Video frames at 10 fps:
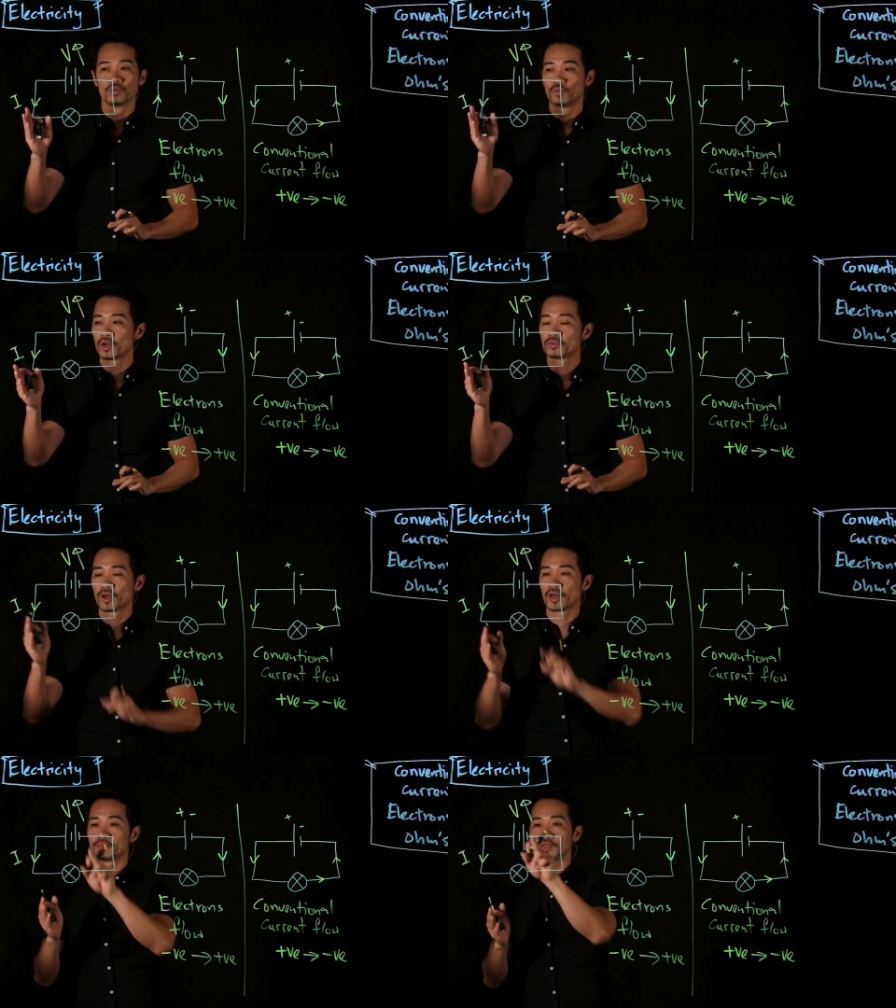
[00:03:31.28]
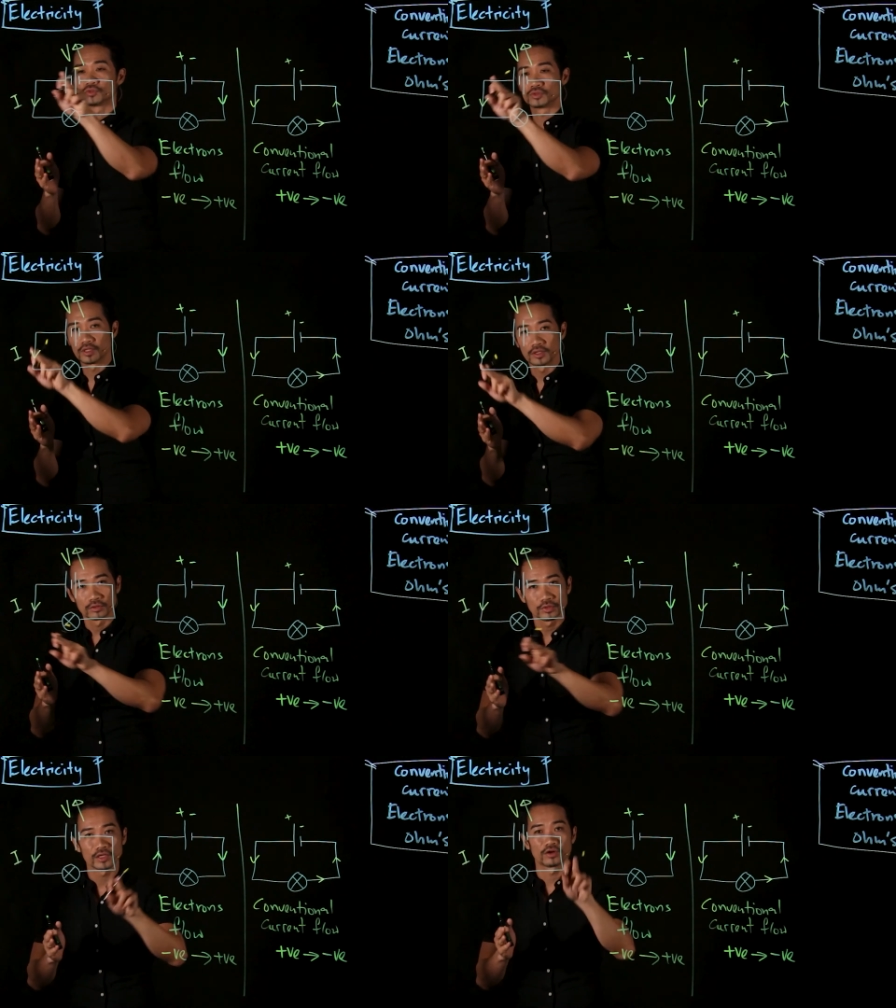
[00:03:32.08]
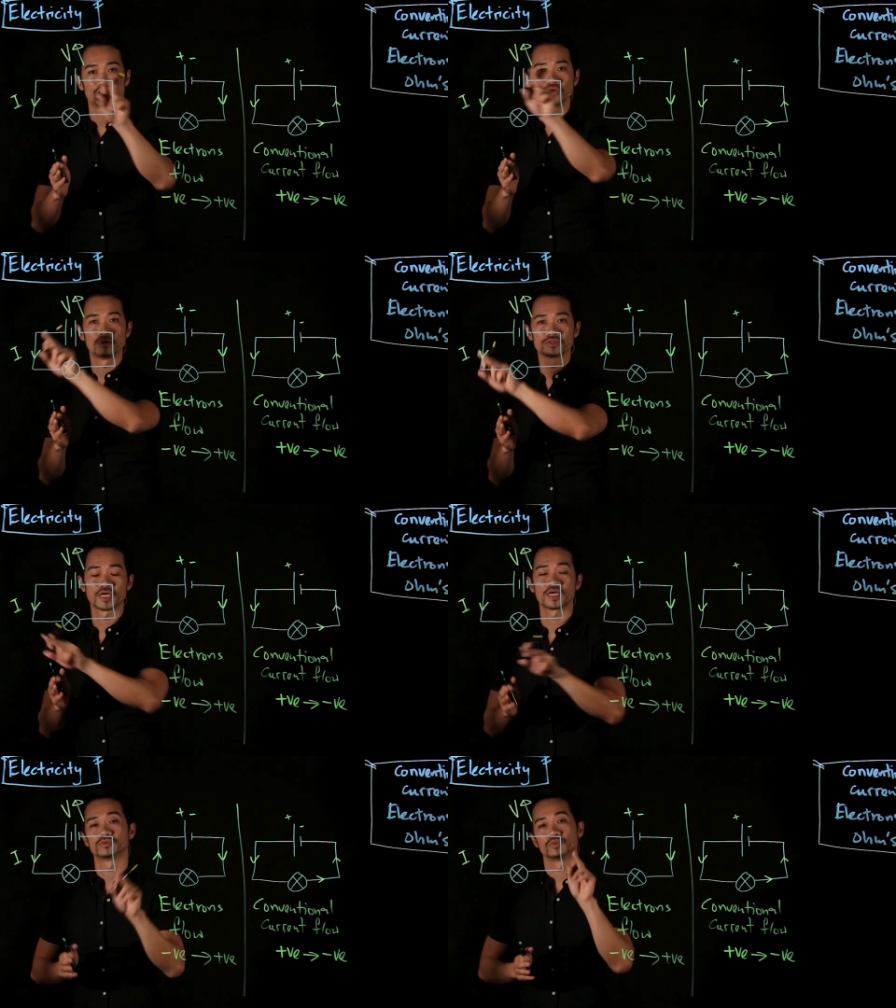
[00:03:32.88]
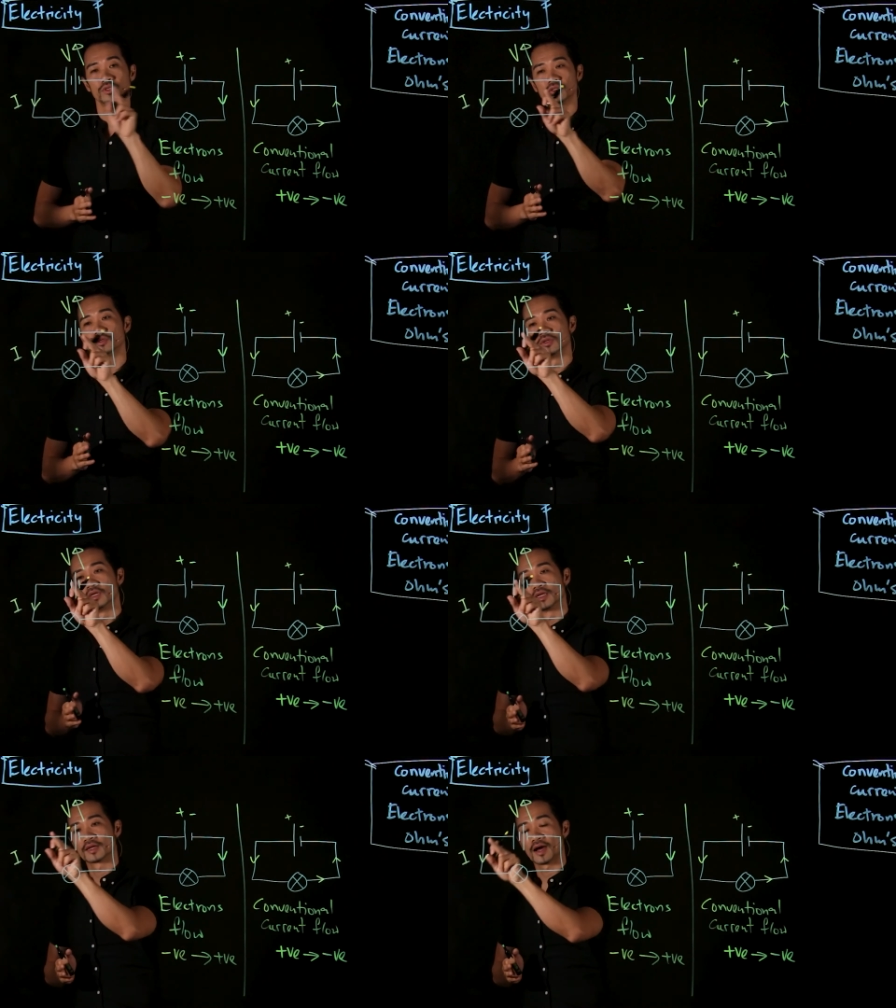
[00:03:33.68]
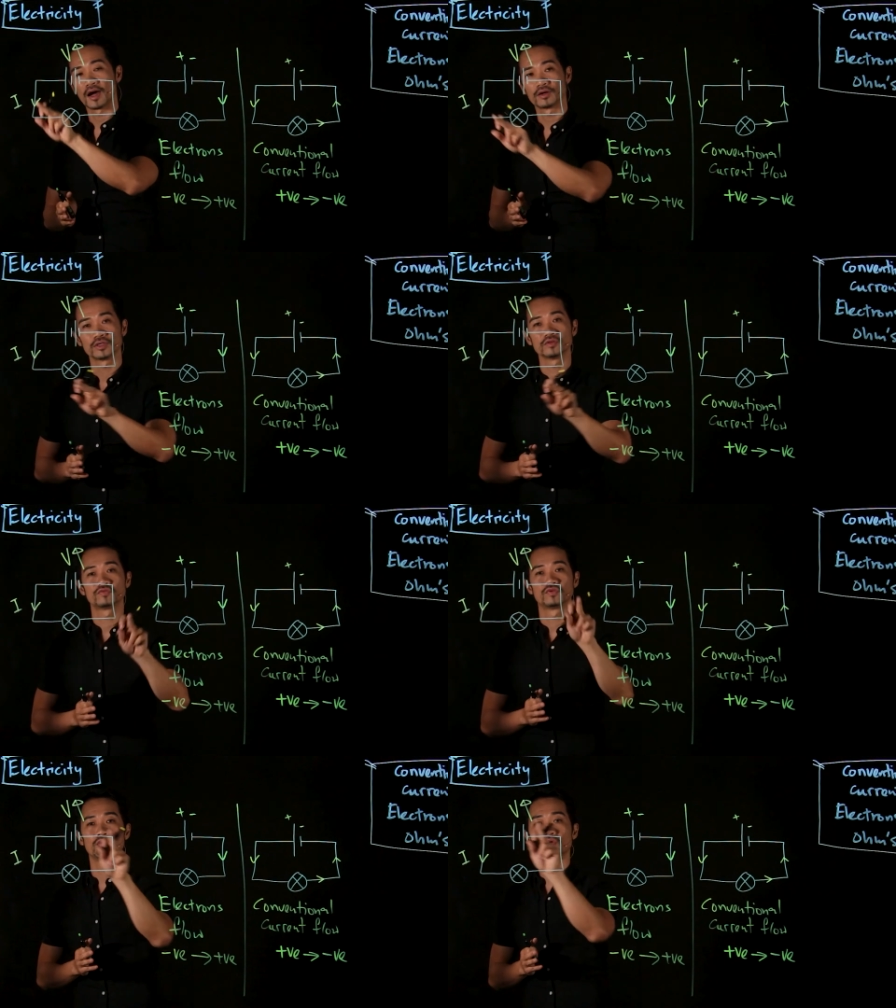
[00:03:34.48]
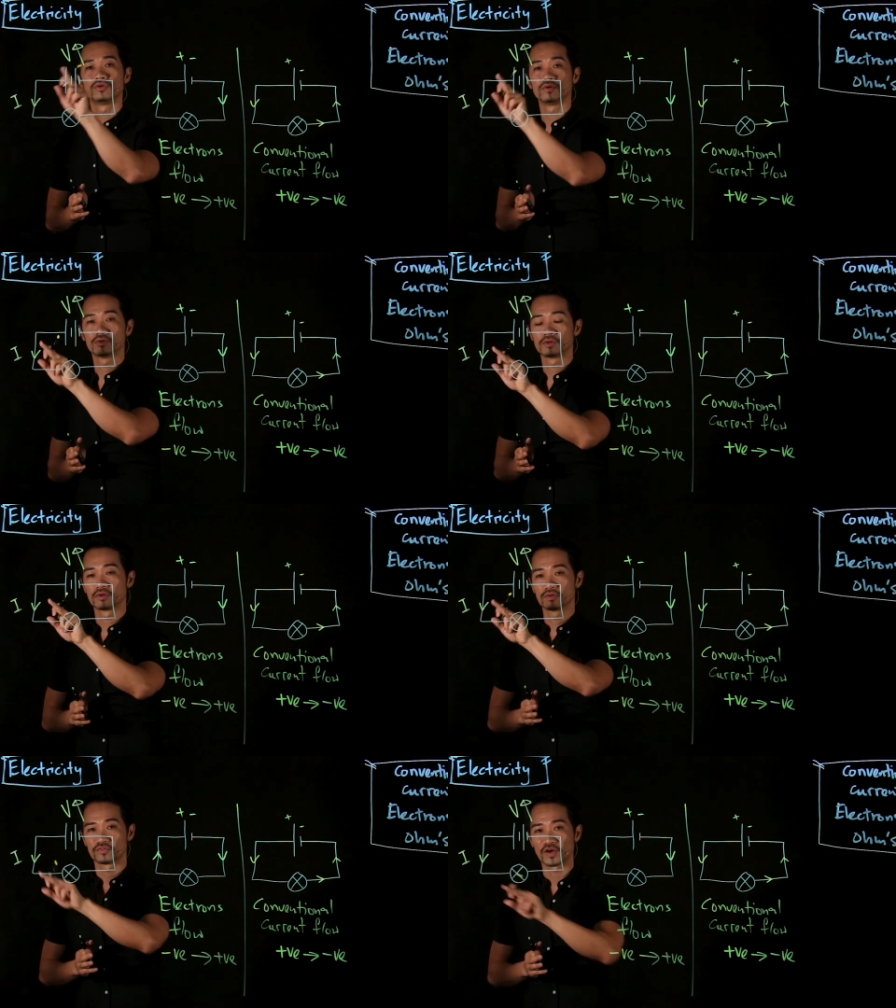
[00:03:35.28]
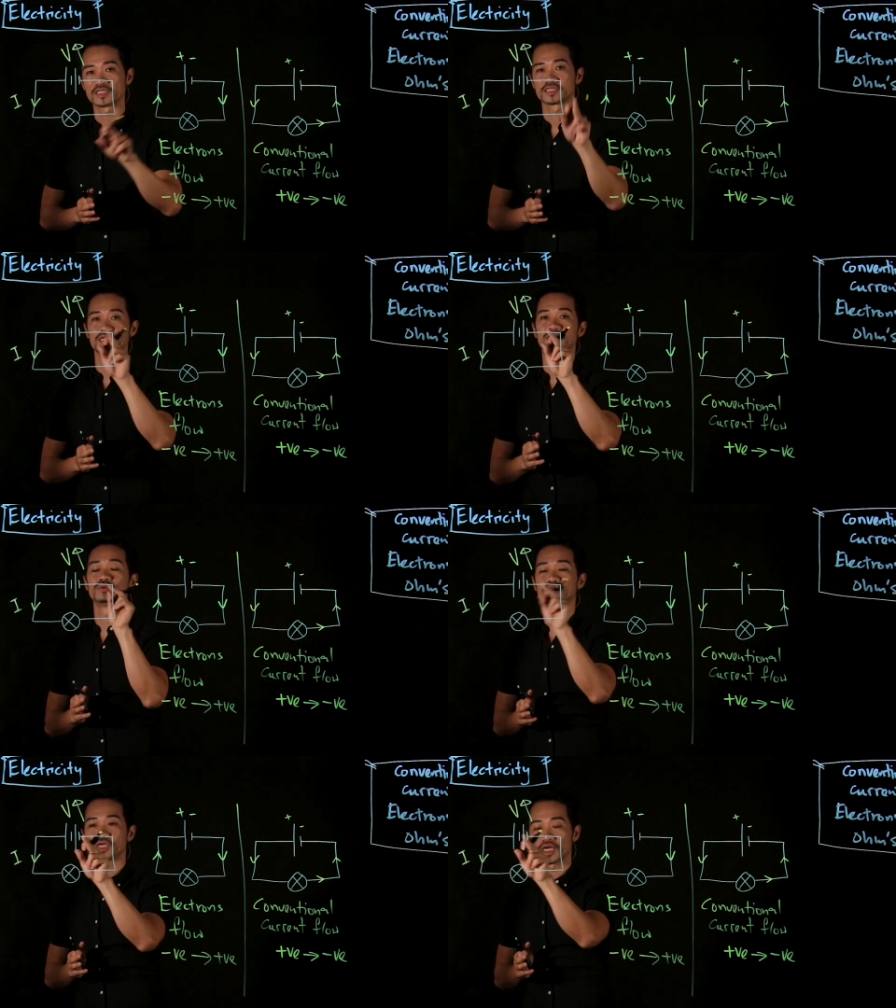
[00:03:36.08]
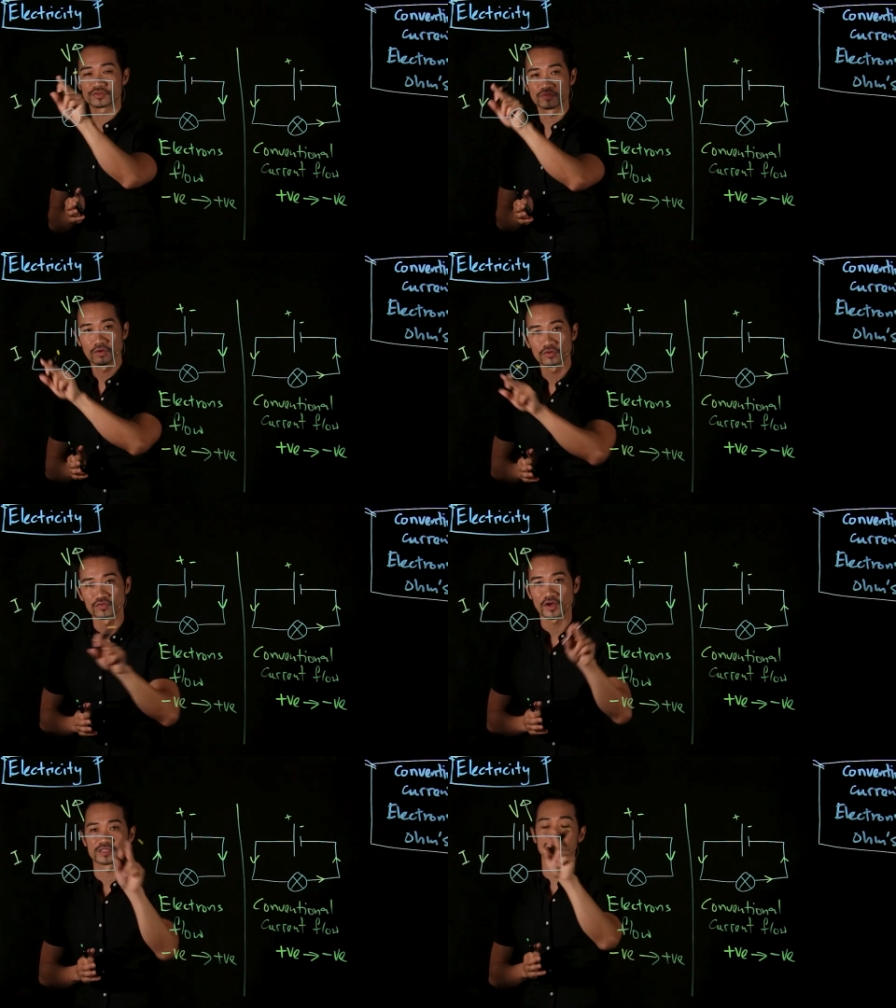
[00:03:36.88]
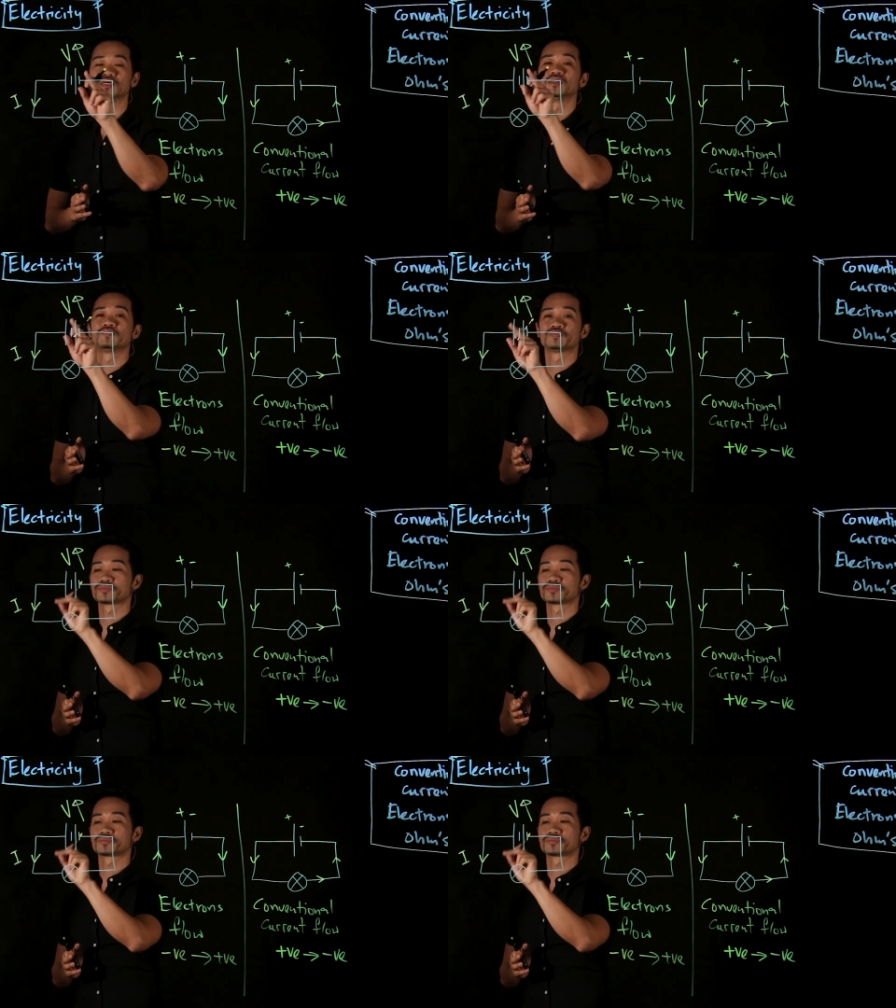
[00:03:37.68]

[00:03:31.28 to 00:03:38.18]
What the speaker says: what will happen to the rate of flow of charge? Will current flow faster? Will charge flow faster?